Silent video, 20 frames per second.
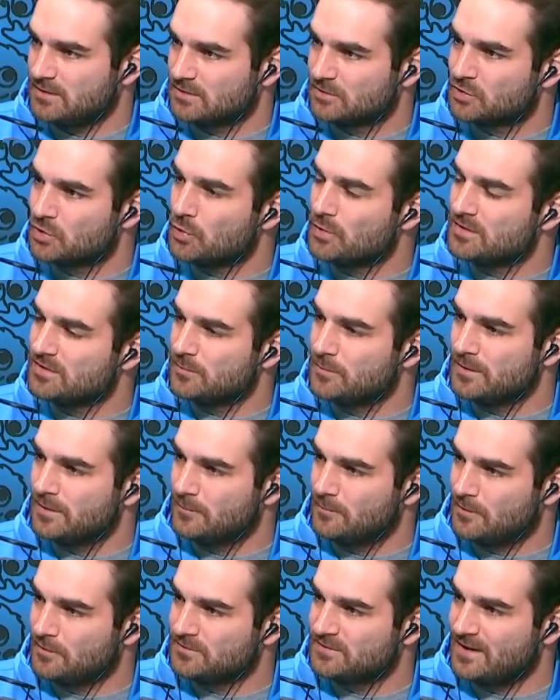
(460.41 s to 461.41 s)
you're going to be
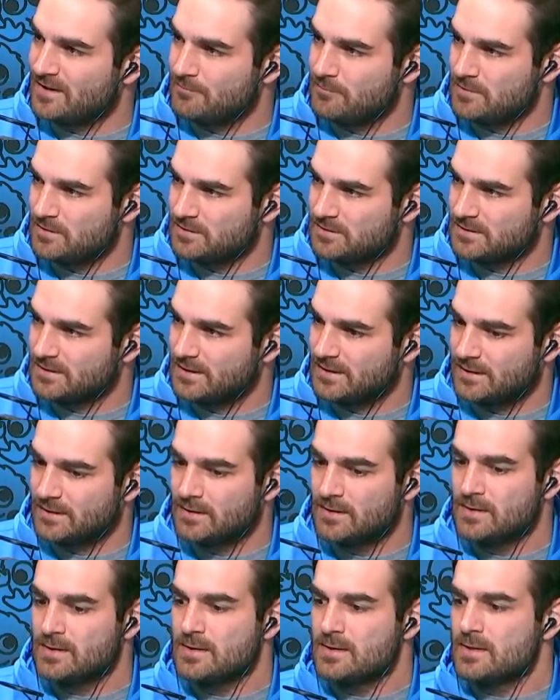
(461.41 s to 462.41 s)
a multimillionaire.